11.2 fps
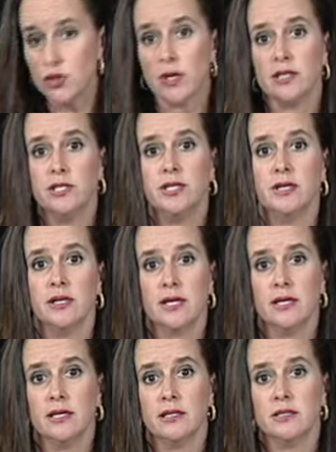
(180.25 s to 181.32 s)
directly to the
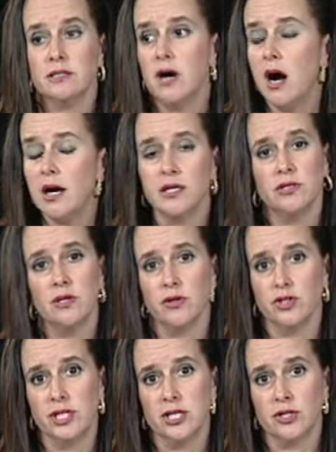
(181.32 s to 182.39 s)
kids, talking to their
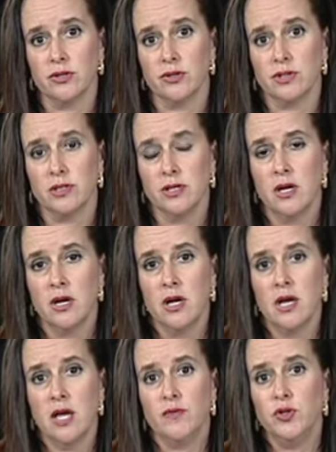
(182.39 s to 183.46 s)
teachers.
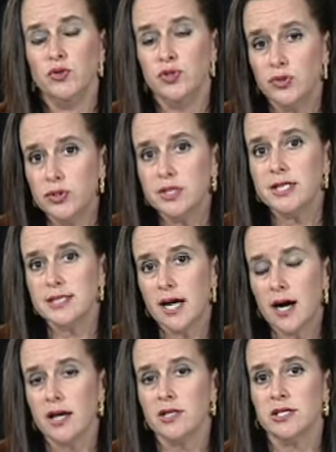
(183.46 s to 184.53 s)
If you do
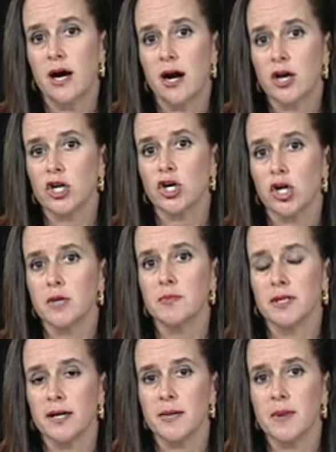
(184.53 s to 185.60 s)
decide to hire a guardian ad
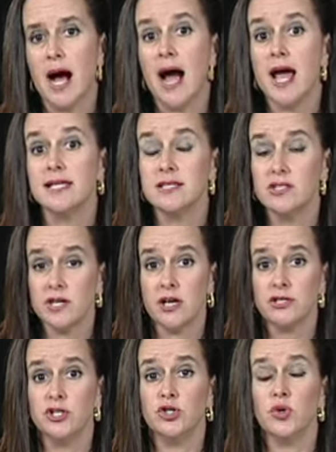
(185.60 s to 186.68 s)
litem, I
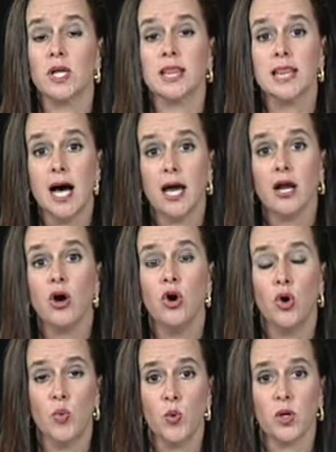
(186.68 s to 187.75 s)
suggest to do a lot of
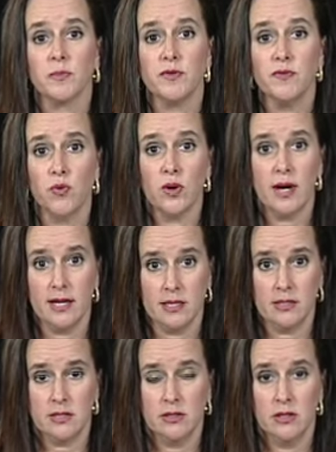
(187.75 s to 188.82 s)
homework
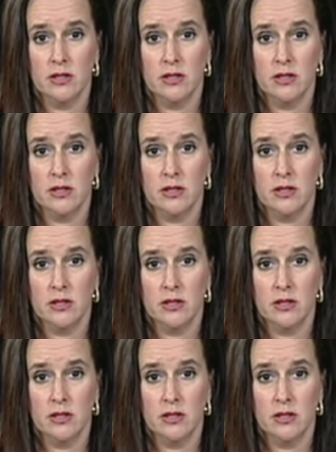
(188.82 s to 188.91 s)
beforehand.